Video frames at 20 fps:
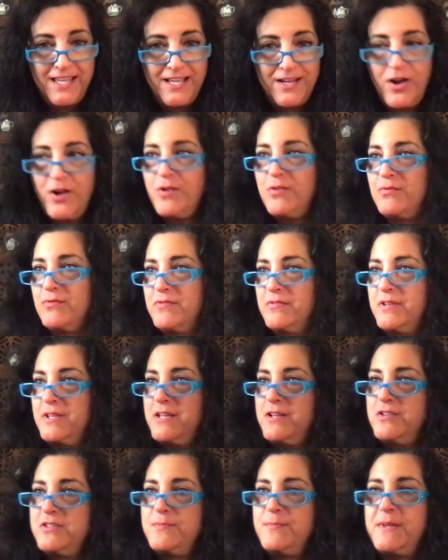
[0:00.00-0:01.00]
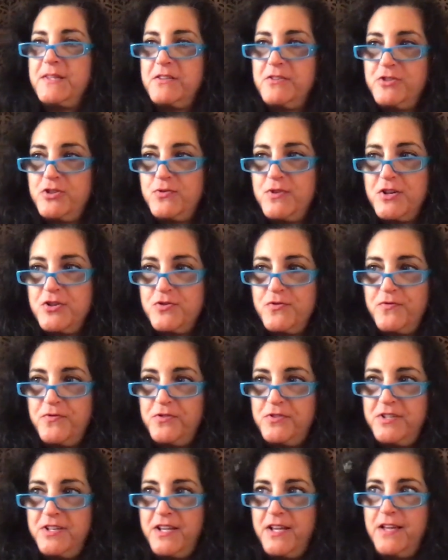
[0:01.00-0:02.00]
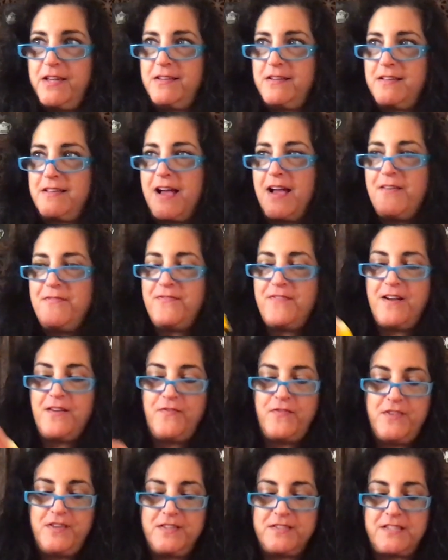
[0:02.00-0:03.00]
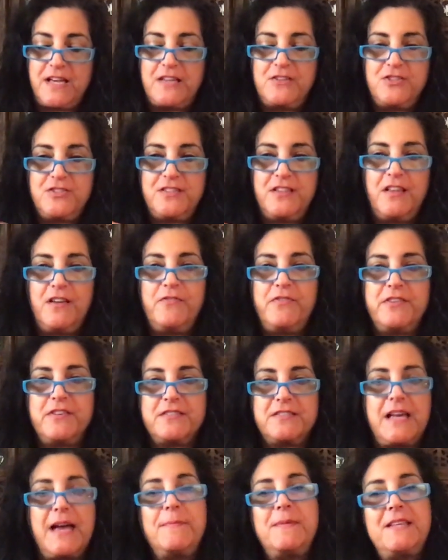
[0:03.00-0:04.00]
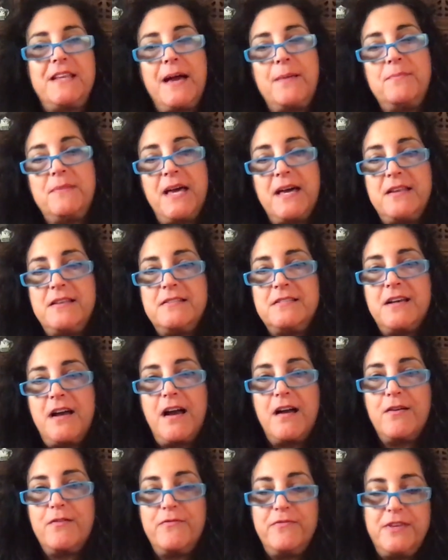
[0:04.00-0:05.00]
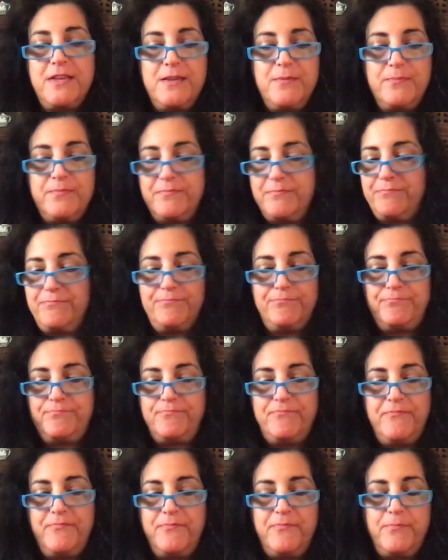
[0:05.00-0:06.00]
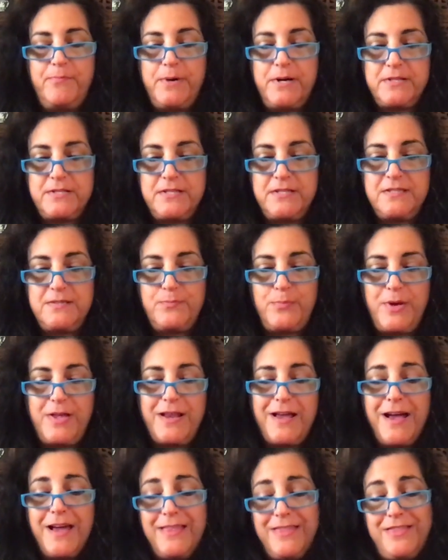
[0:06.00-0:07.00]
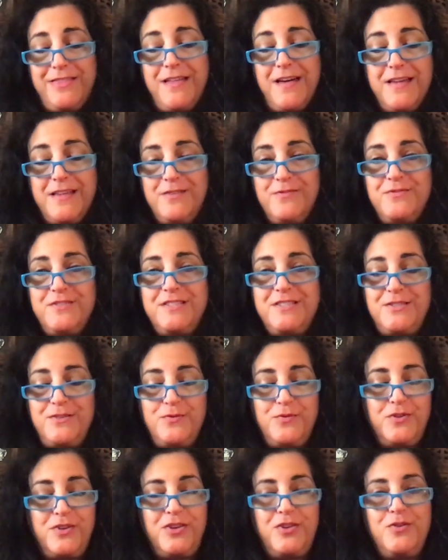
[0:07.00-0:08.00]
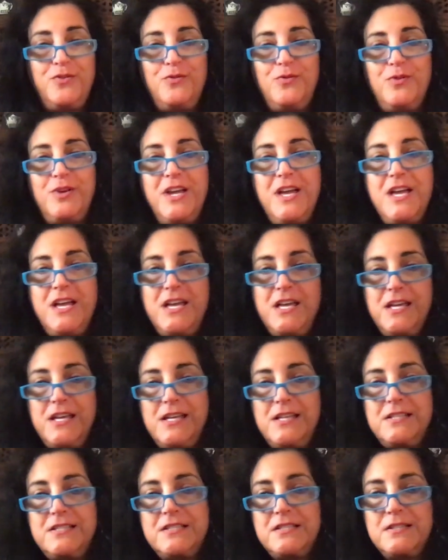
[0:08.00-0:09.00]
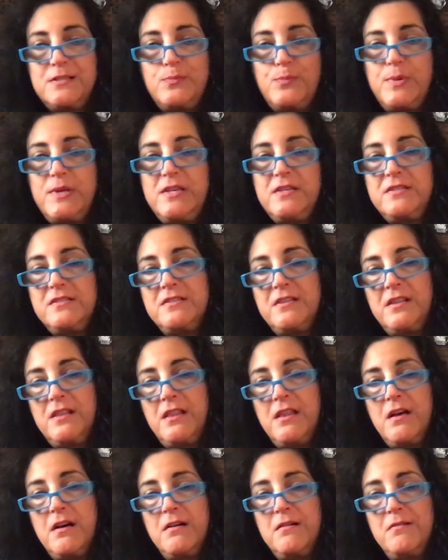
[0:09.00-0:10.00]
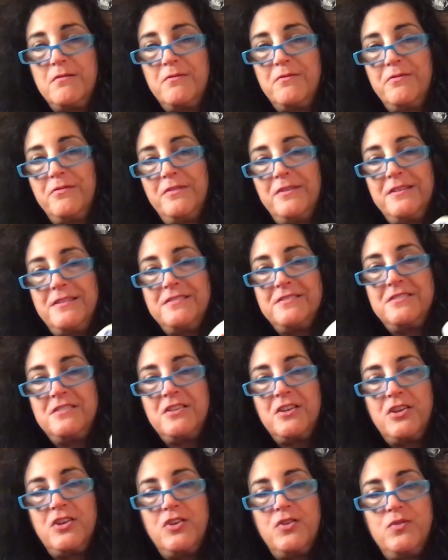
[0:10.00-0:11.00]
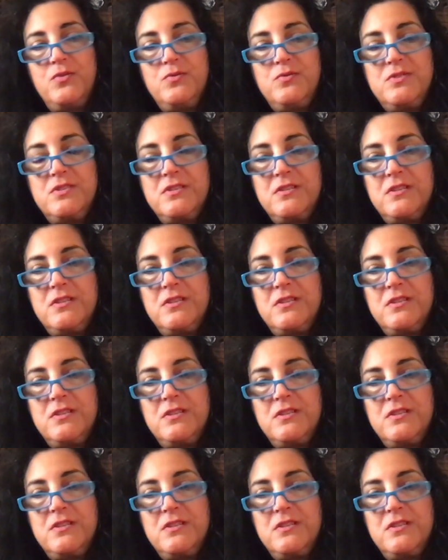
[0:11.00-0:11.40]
Oh, here's my little treasure for today. I found this. I just love this. I'm not into RV buses, but I thought it was so cute. It says peace and love. Isn't it cute?